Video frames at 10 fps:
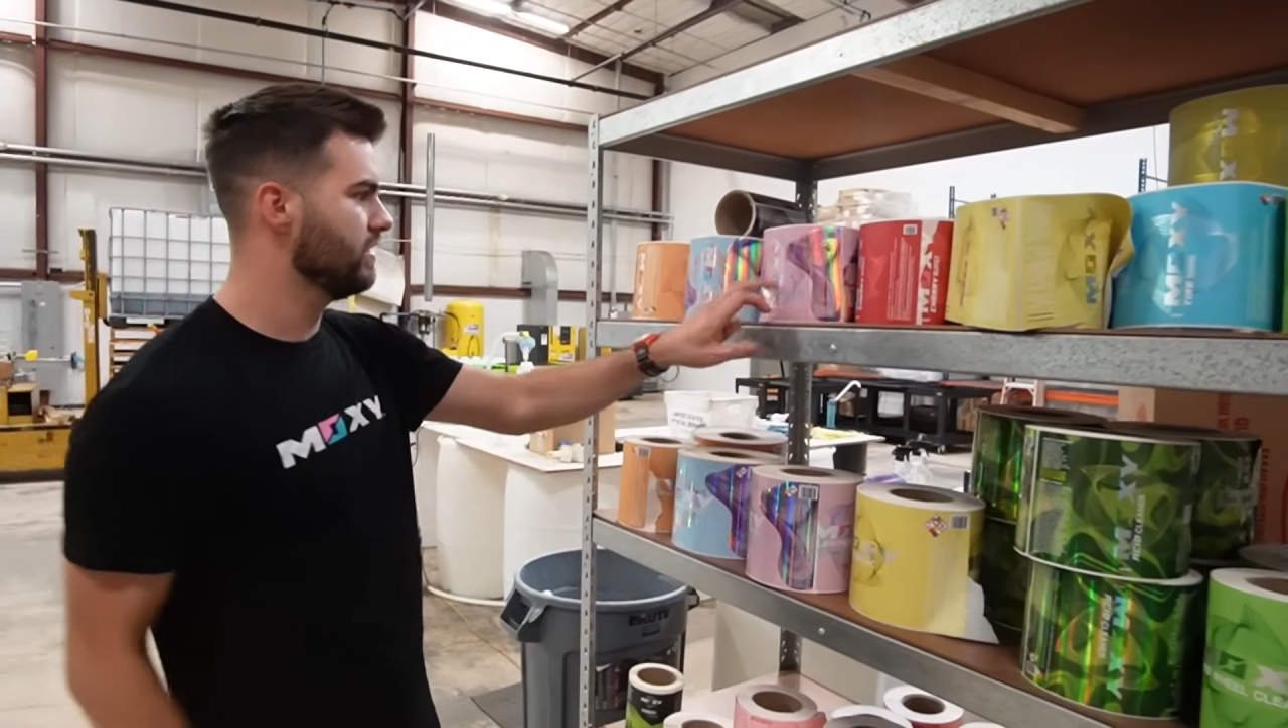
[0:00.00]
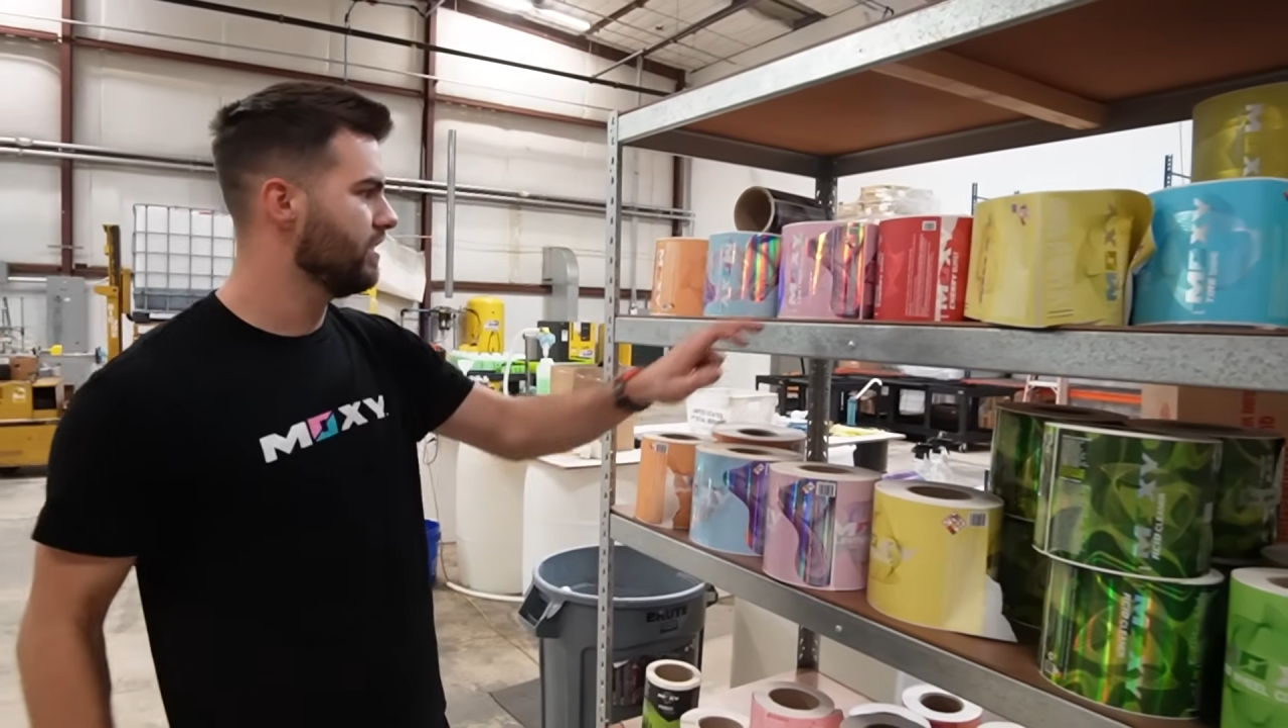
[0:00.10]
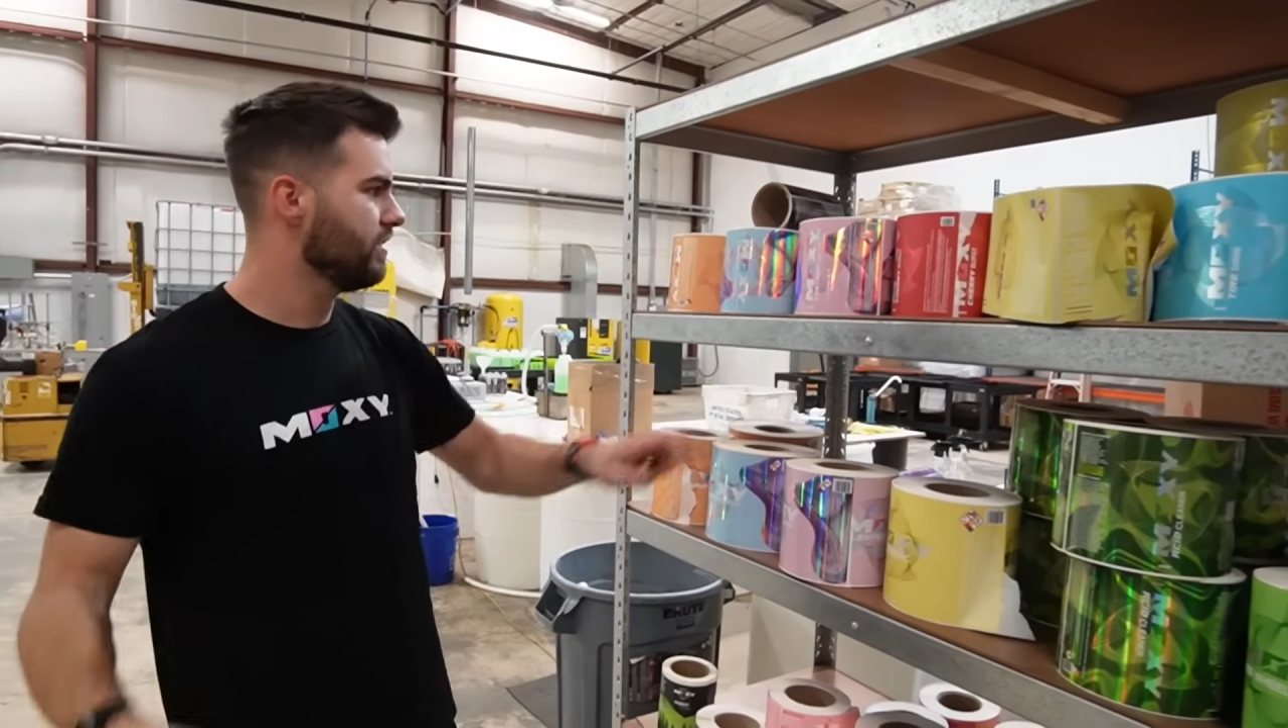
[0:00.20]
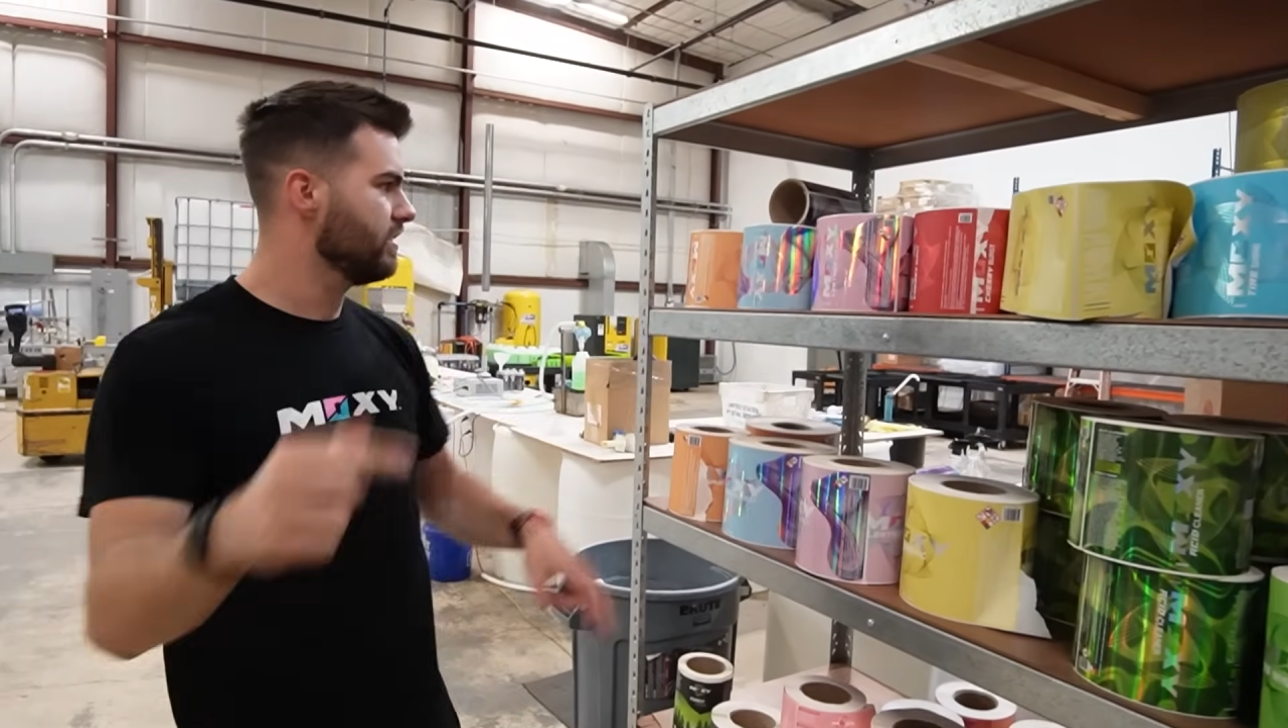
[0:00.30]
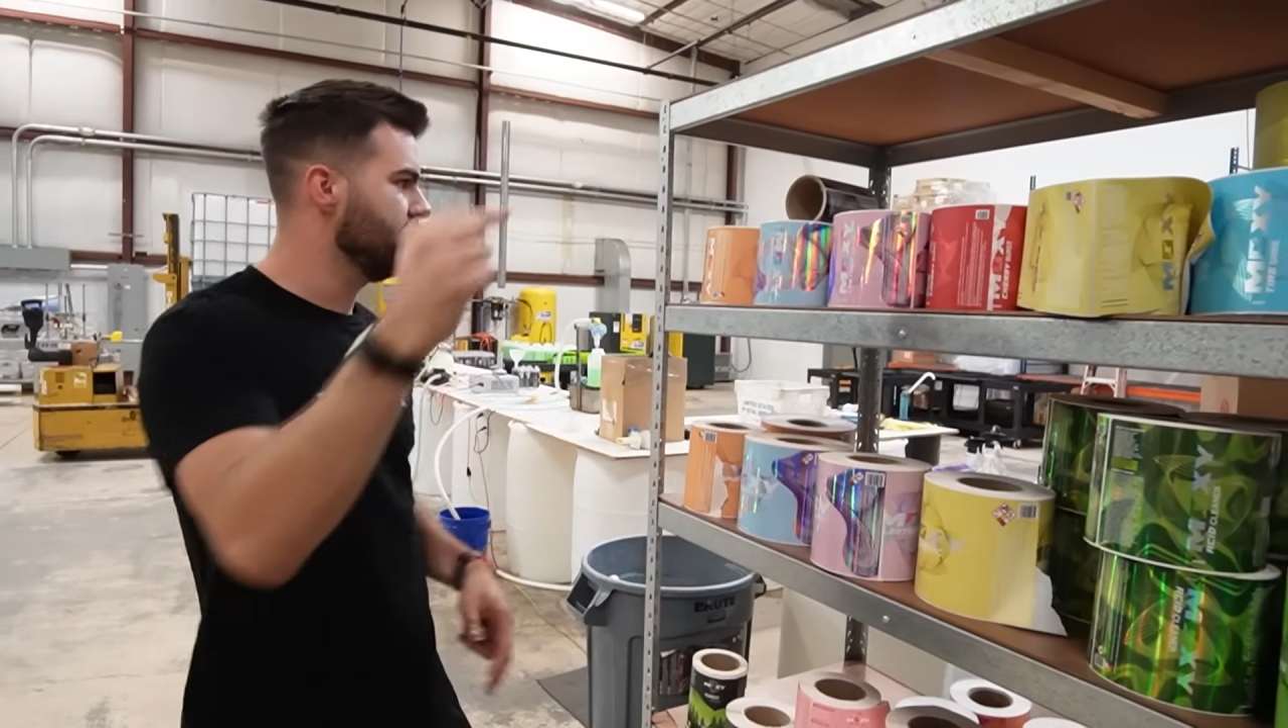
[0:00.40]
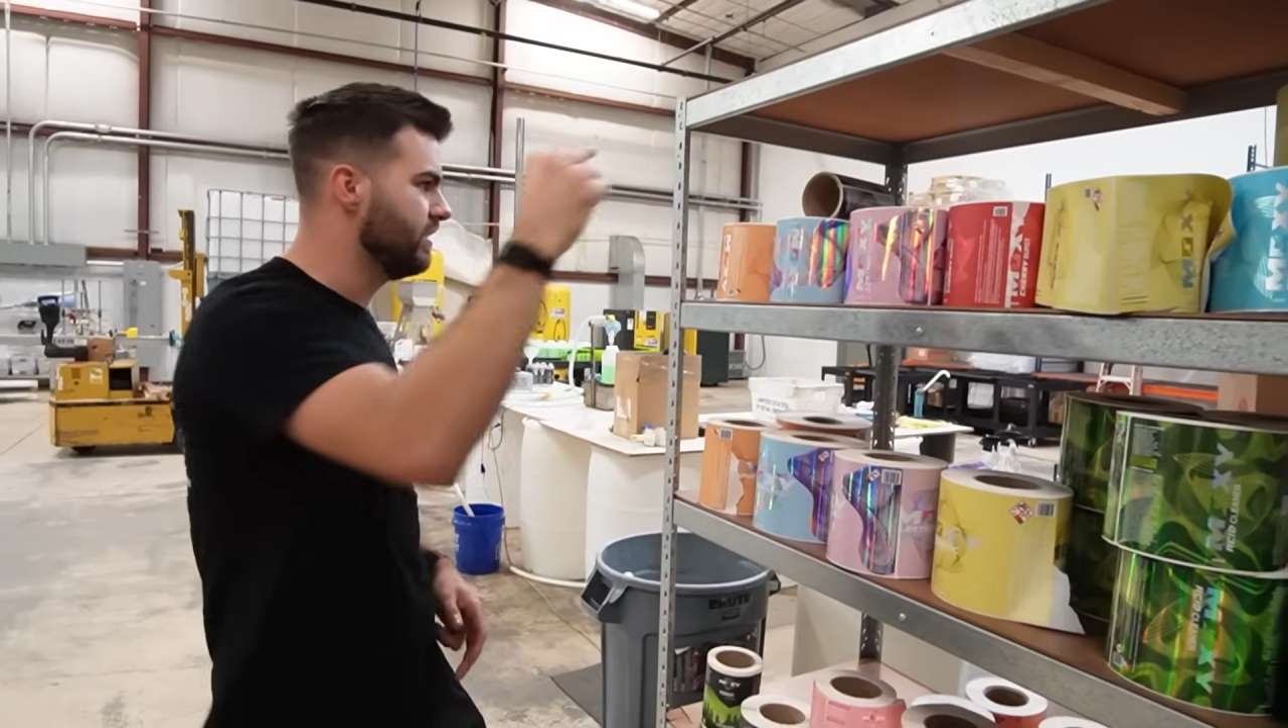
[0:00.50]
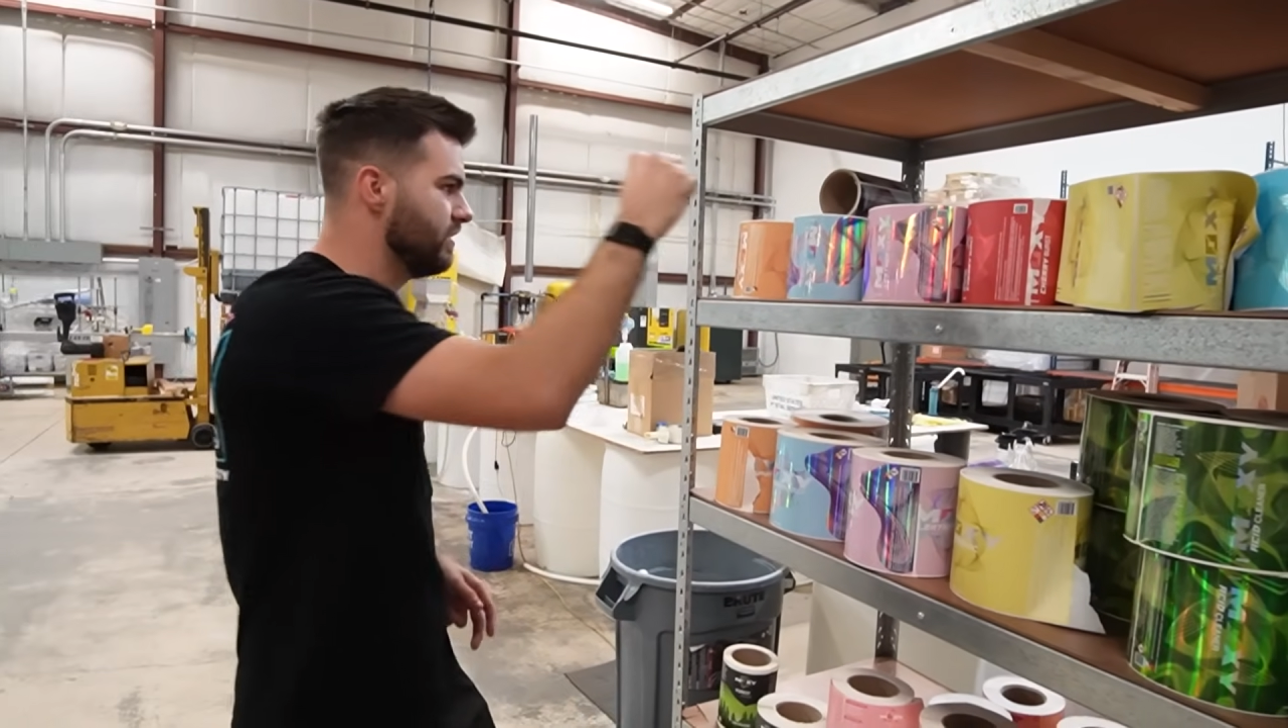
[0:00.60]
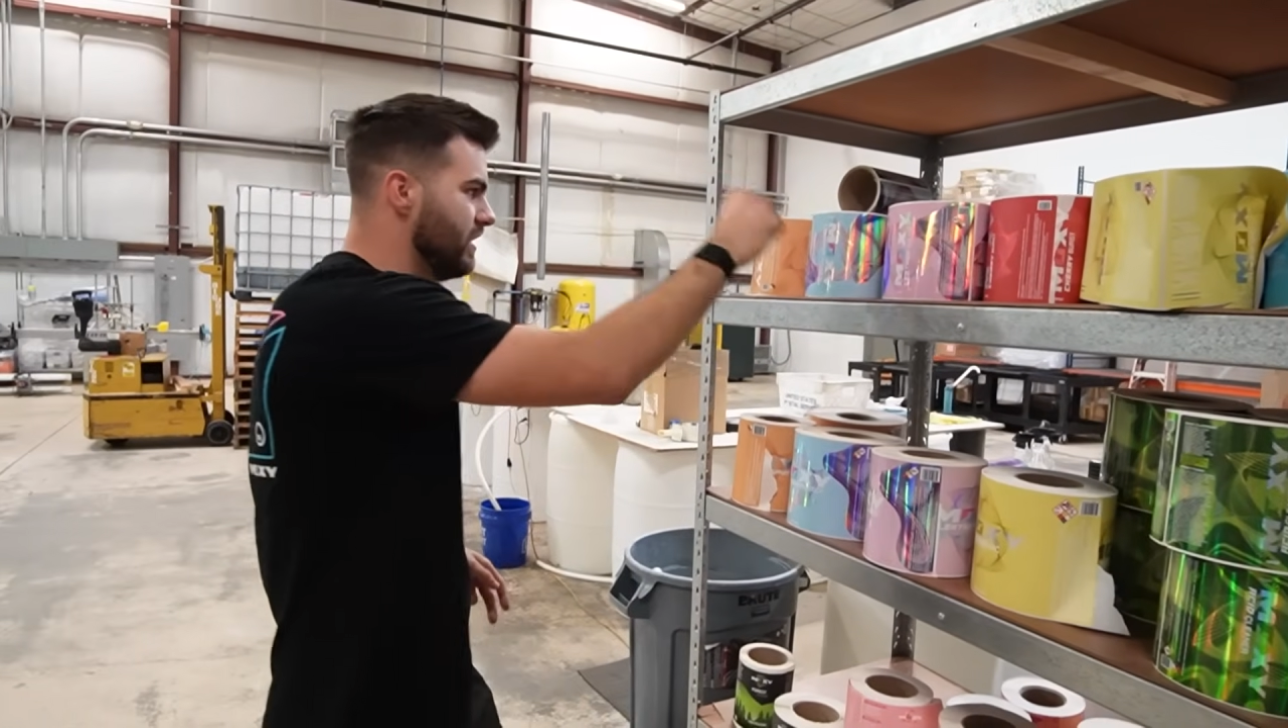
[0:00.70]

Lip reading: leather cleaner,